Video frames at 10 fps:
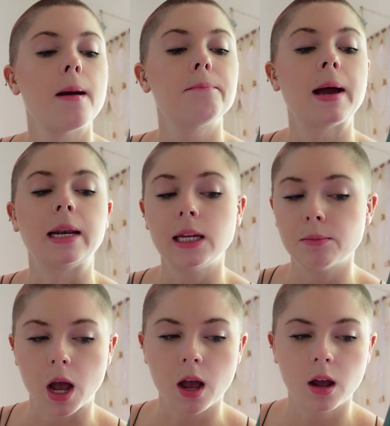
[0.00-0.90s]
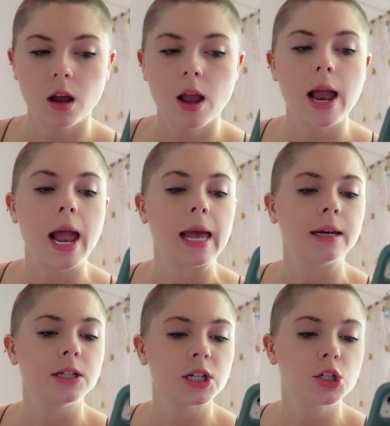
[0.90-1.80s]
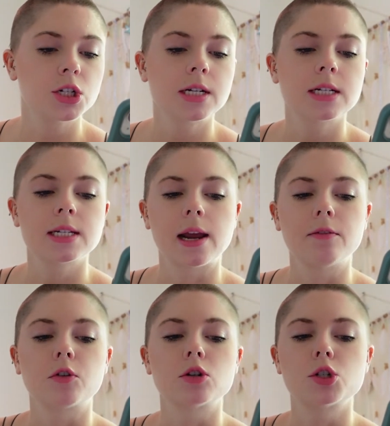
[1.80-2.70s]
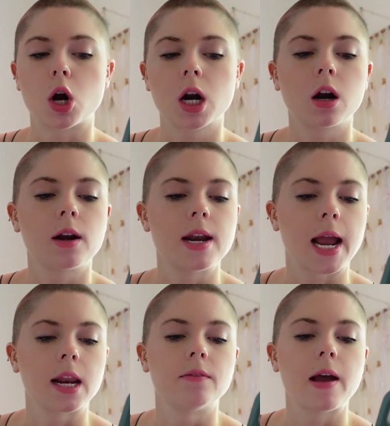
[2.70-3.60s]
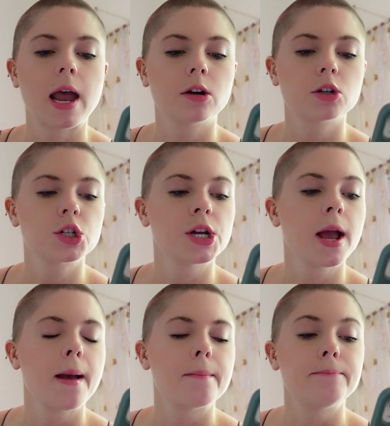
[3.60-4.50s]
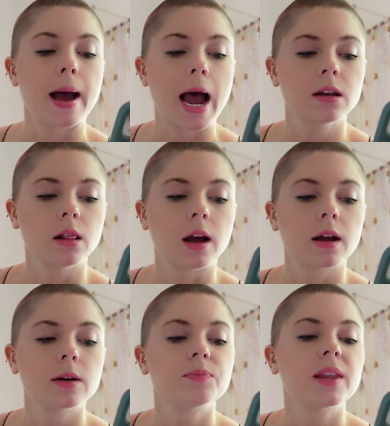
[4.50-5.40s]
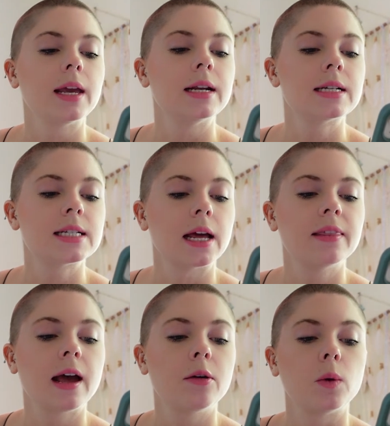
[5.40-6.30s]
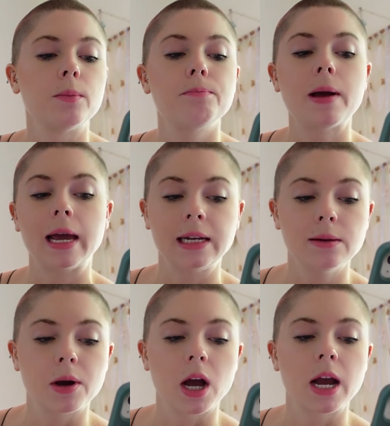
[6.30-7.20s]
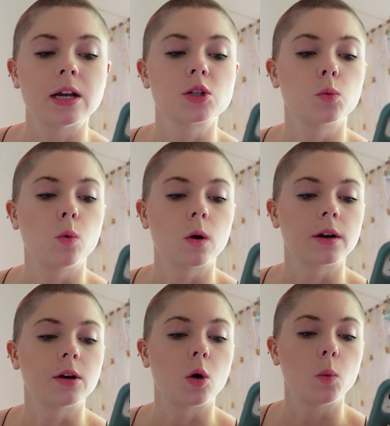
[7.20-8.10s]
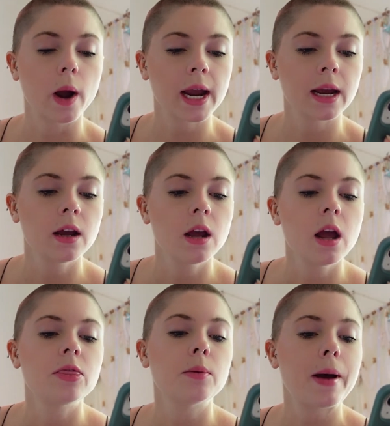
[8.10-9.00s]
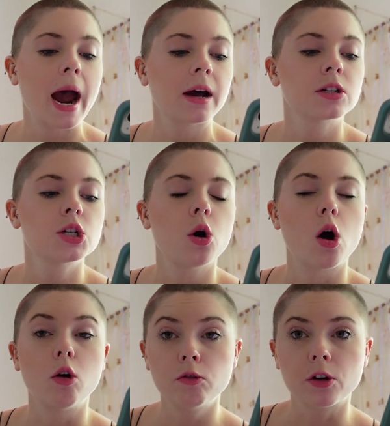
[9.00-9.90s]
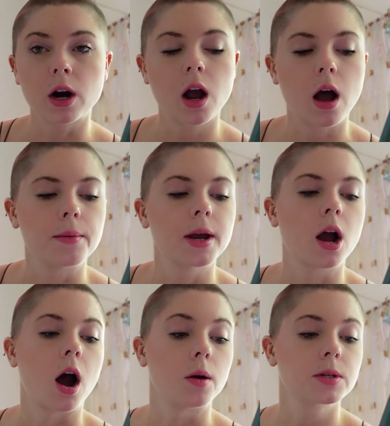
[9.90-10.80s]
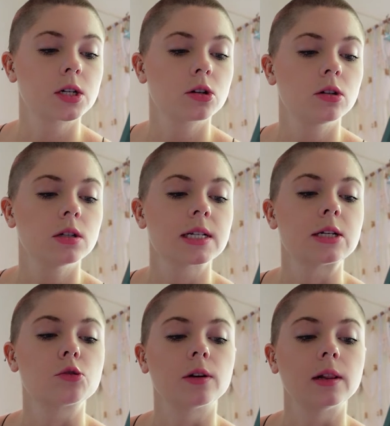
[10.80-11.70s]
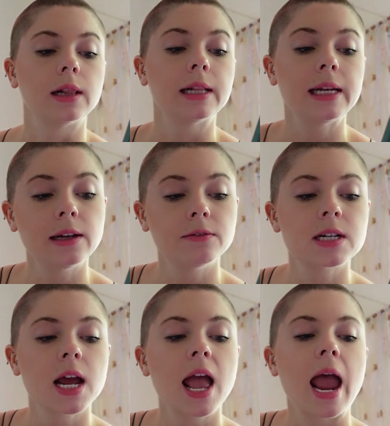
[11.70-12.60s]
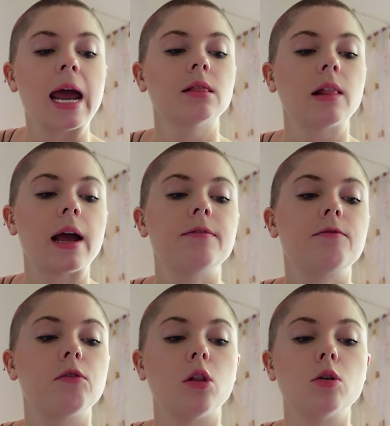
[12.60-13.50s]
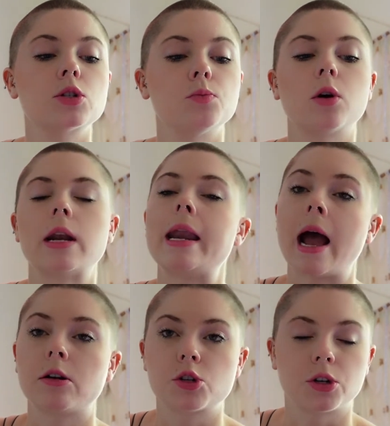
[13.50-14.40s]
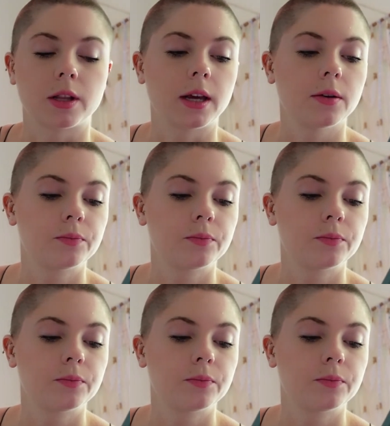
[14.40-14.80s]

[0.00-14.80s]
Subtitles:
Panima, an indigenous name for dark or negative energy, bad luck. It is said that when Panima is warded away, the path to overcoming obstacles is relieved and life flows more naturally.